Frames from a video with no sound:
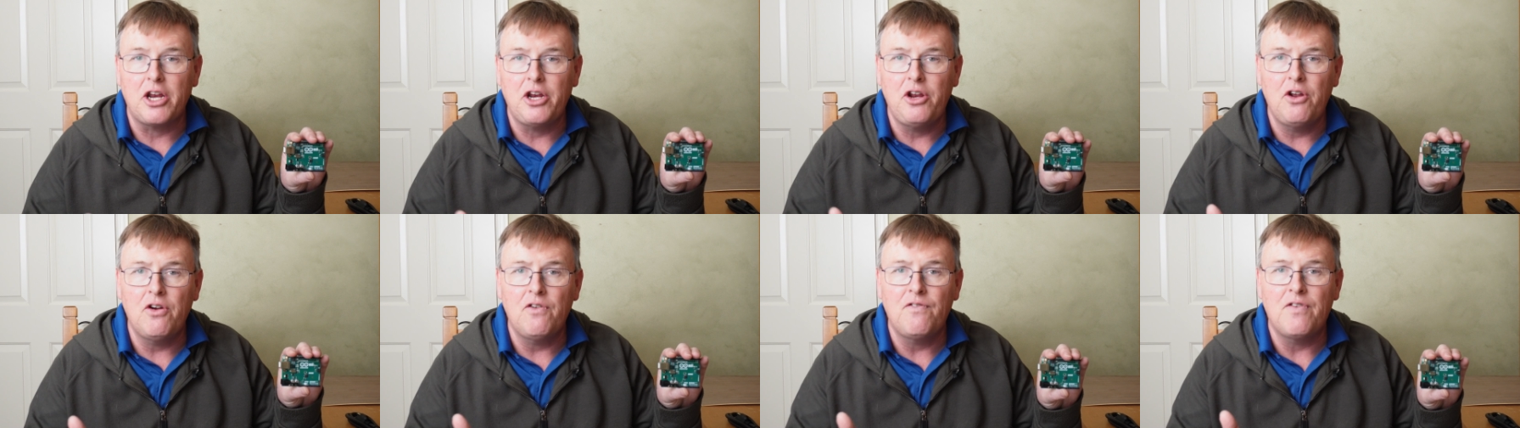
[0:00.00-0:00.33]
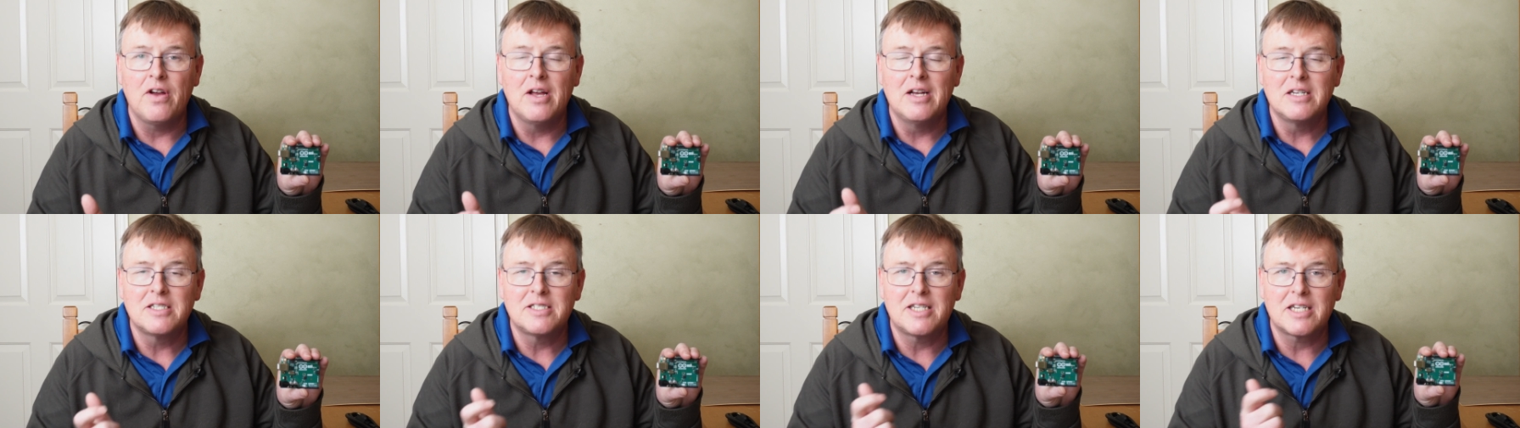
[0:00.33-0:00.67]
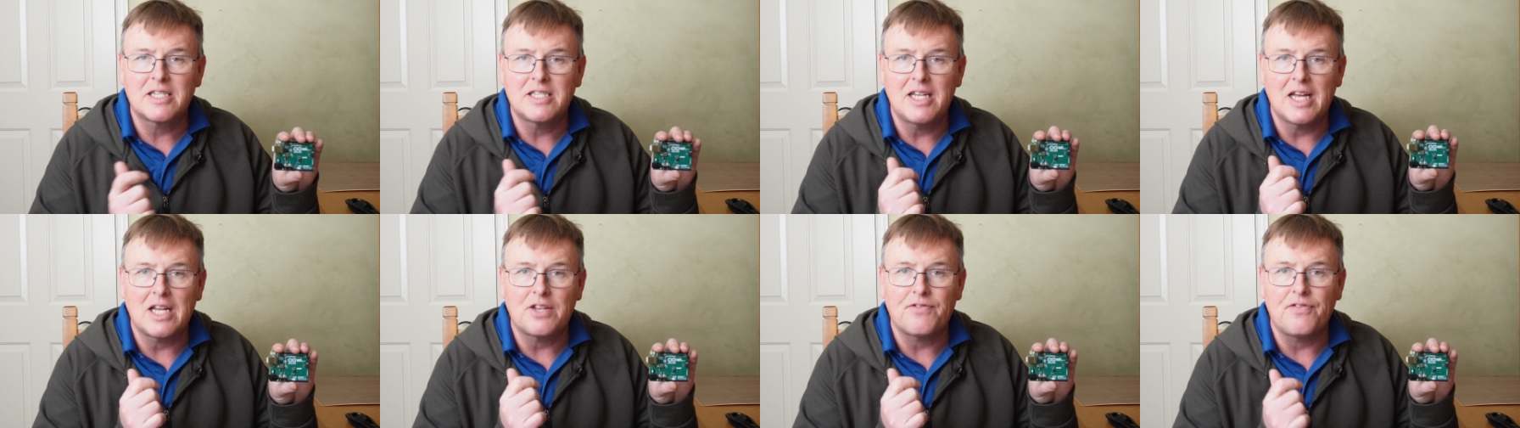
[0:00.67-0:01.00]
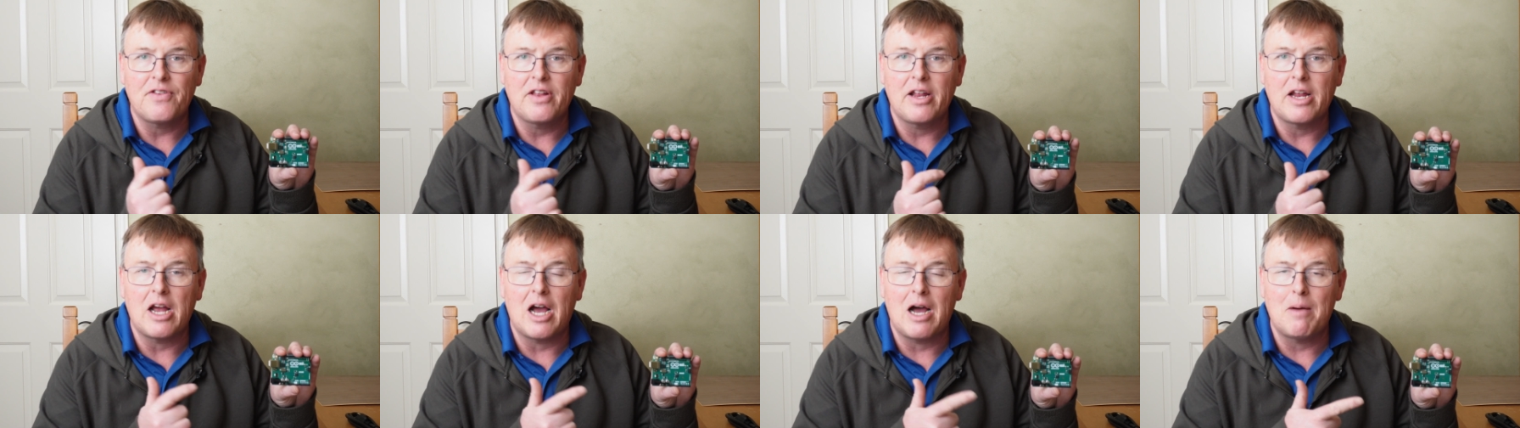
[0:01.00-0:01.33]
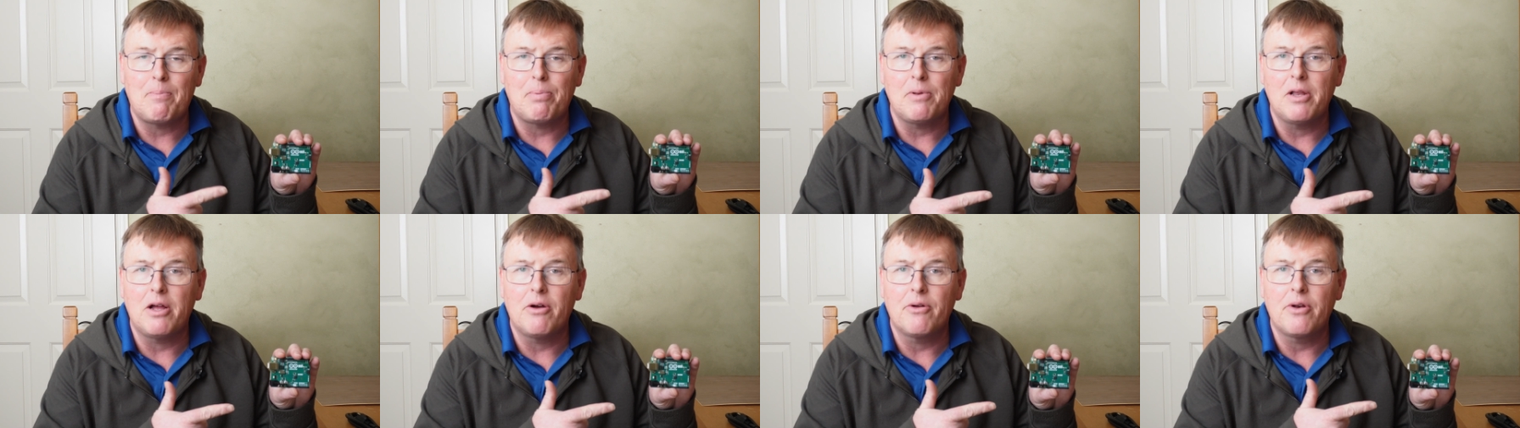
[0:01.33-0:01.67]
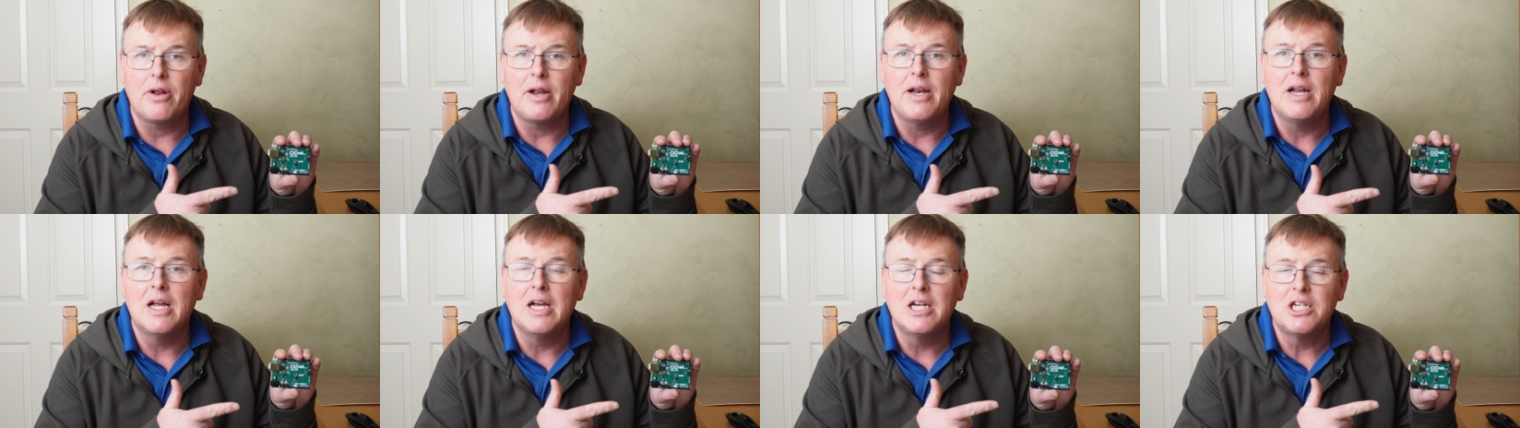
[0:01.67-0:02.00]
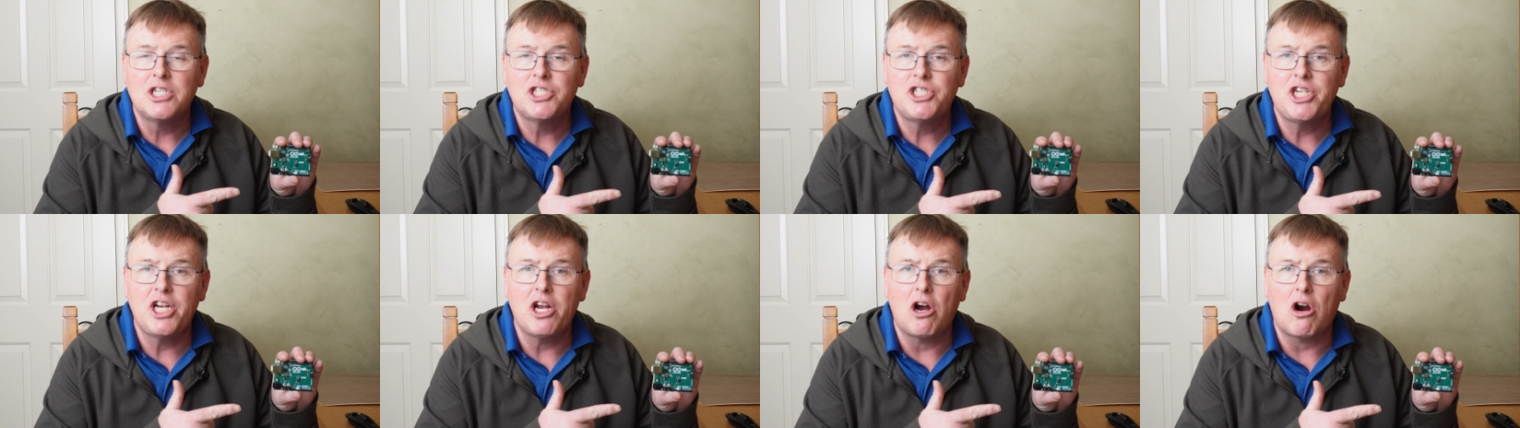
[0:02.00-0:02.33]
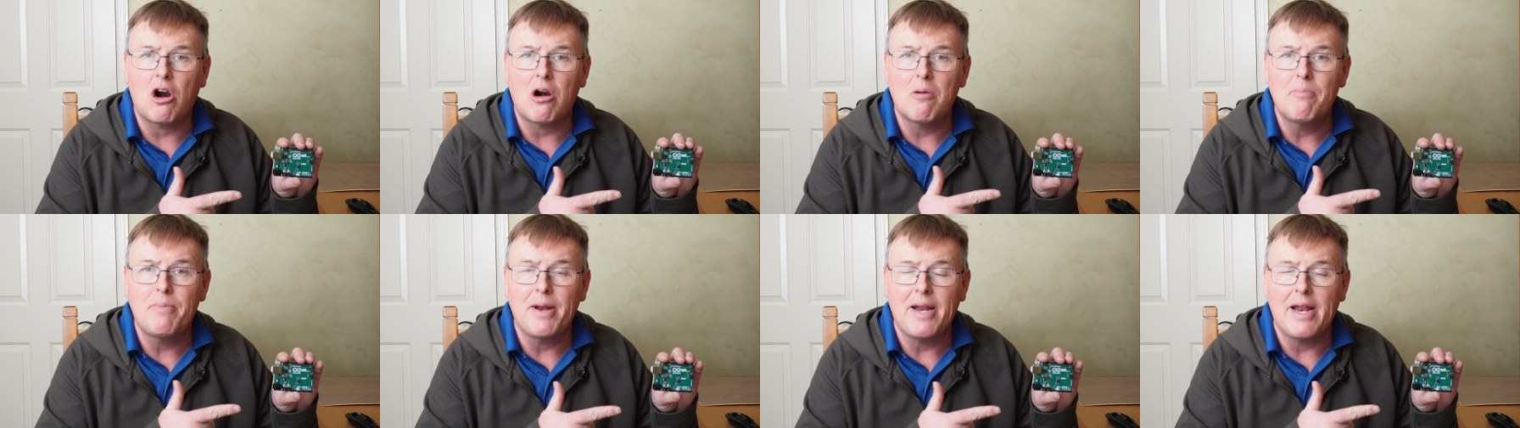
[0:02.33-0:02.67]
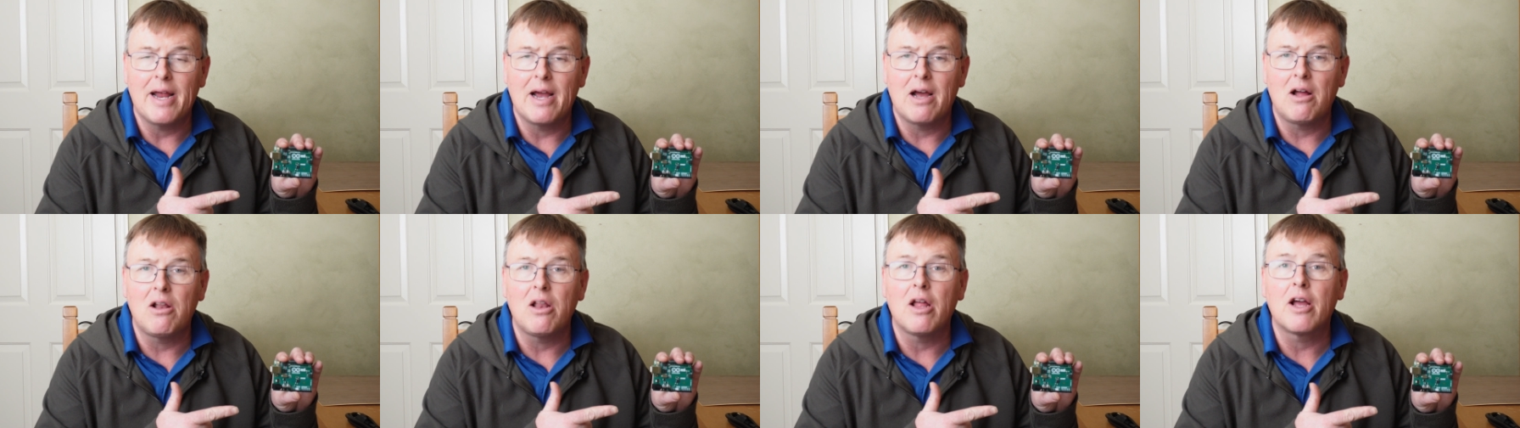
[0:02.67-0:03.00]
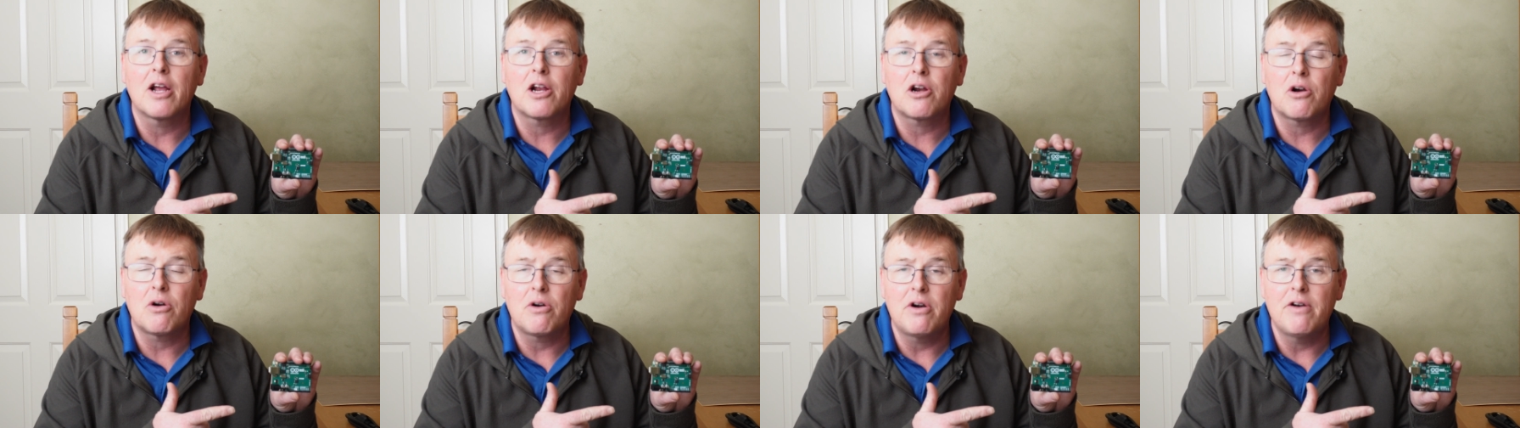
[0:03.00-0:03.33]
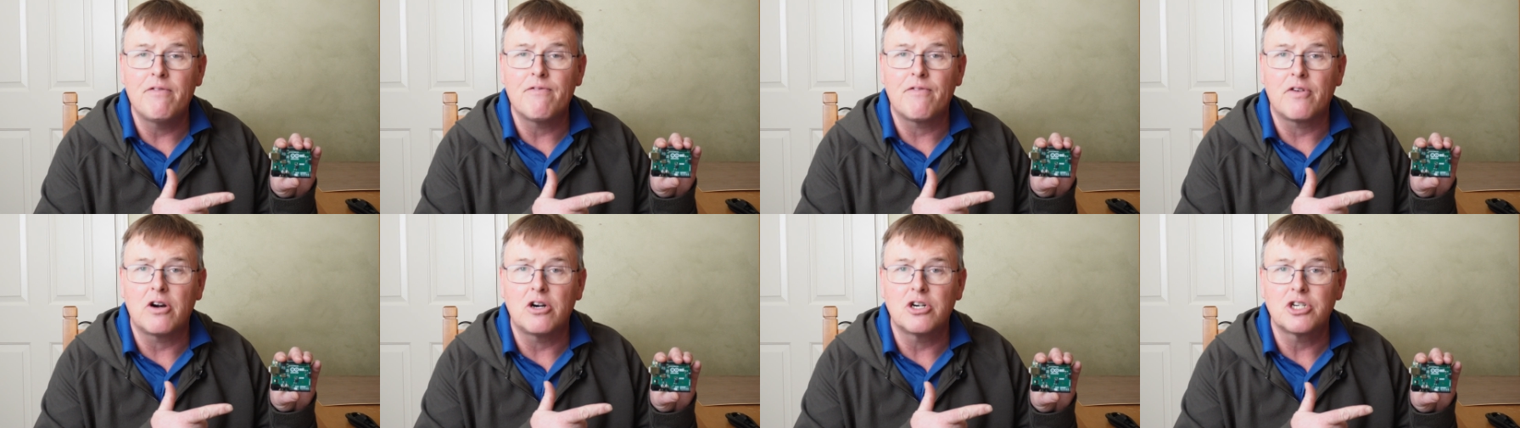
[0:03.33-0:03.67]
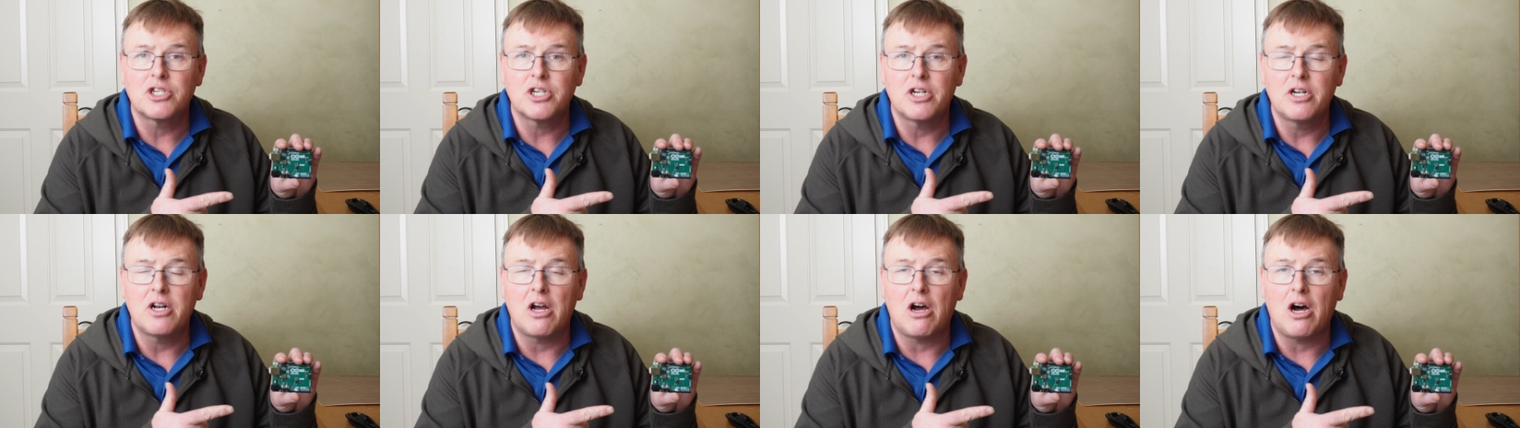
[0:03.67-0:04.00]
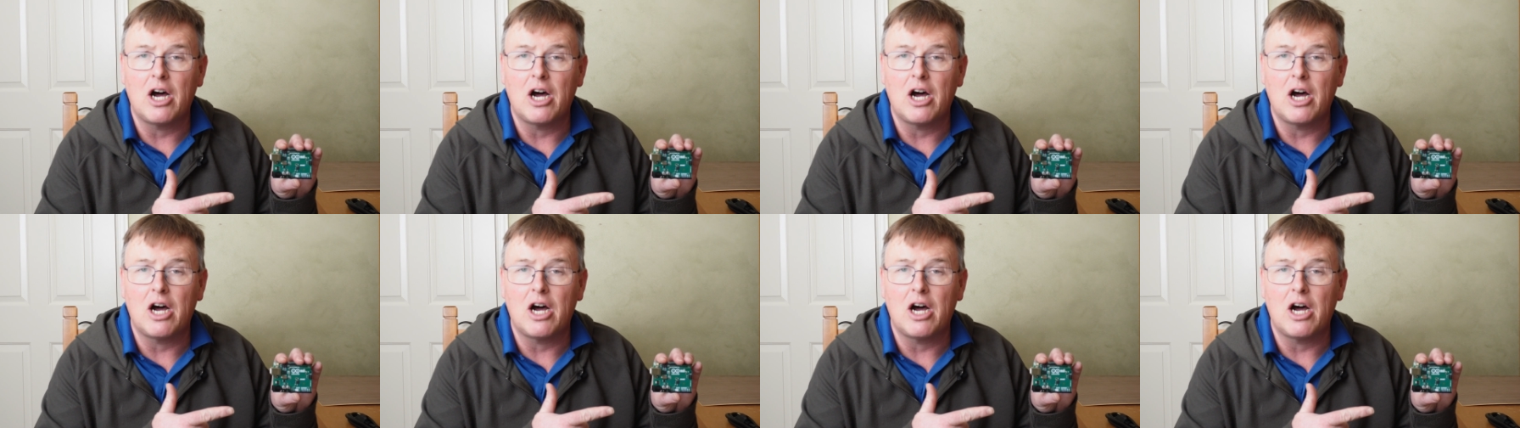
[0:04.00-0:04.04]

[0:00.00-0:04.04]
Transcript: You've successfully uploaded G R B L, a current version,